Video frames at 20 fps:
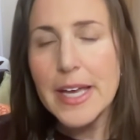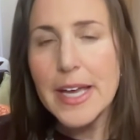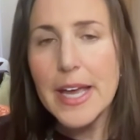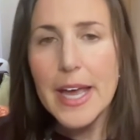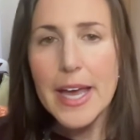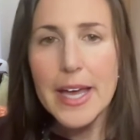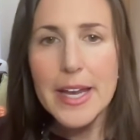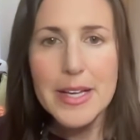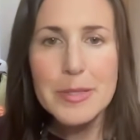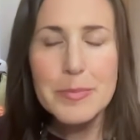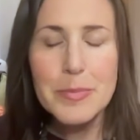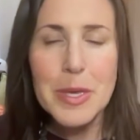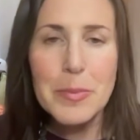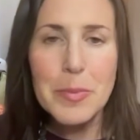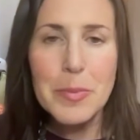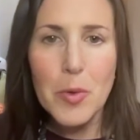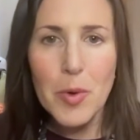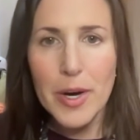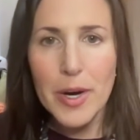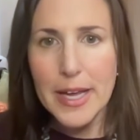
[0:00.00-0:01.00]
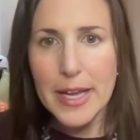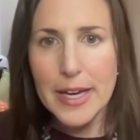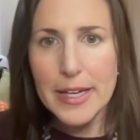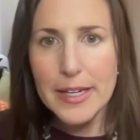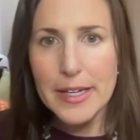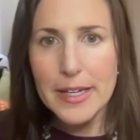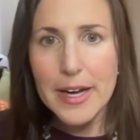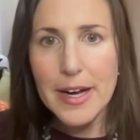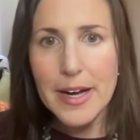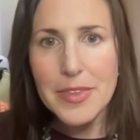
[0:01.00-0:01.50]
And as people were getting
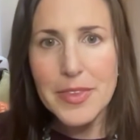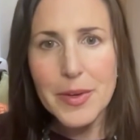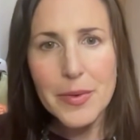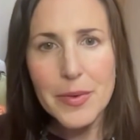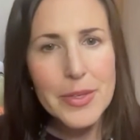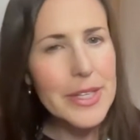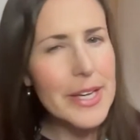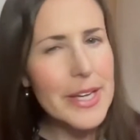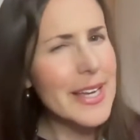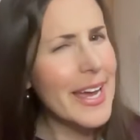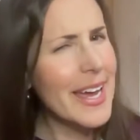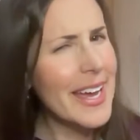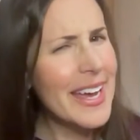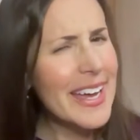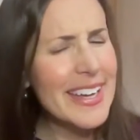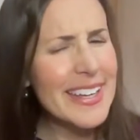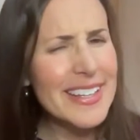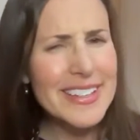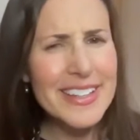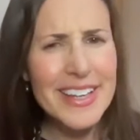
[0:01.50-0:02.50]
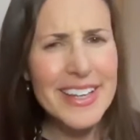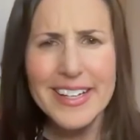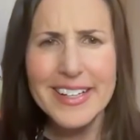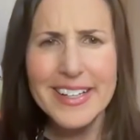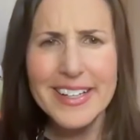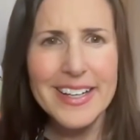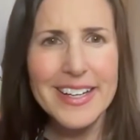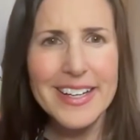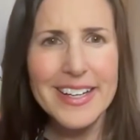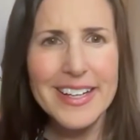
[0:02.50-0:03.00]
cut, they were like, hey,
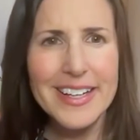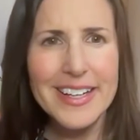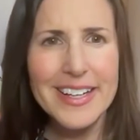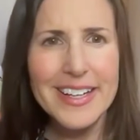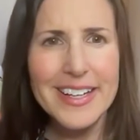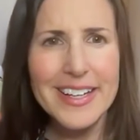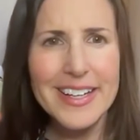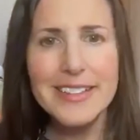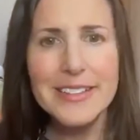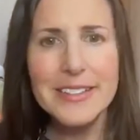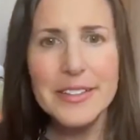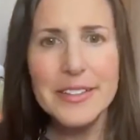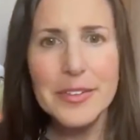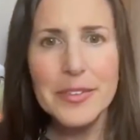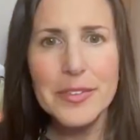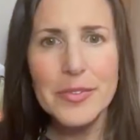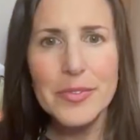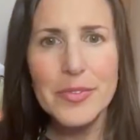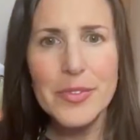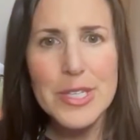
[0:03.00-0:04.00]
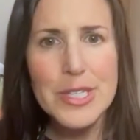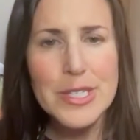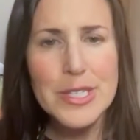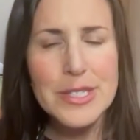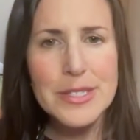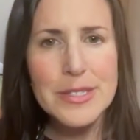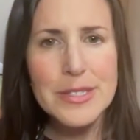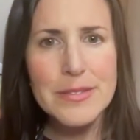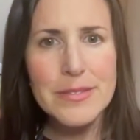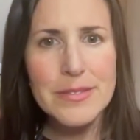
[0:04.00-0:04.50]
I
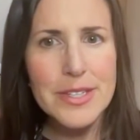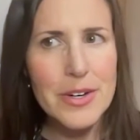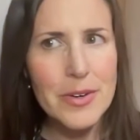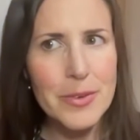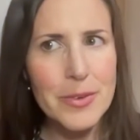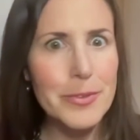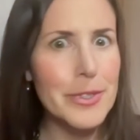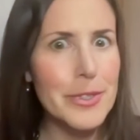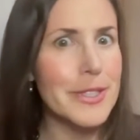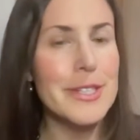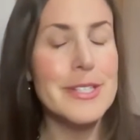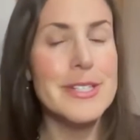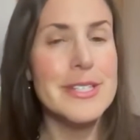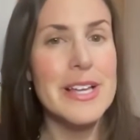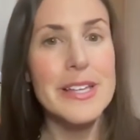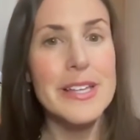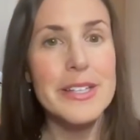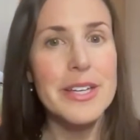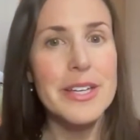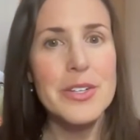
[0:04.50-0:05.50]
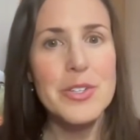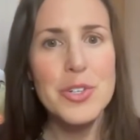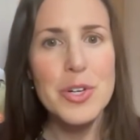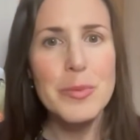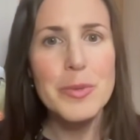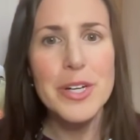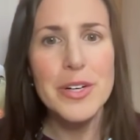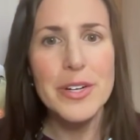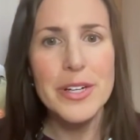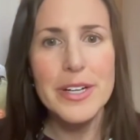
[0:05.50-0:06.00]
was really solid
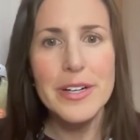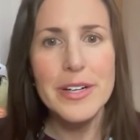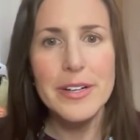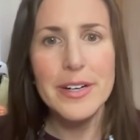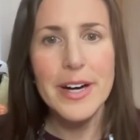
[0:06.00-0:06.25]
contributor here.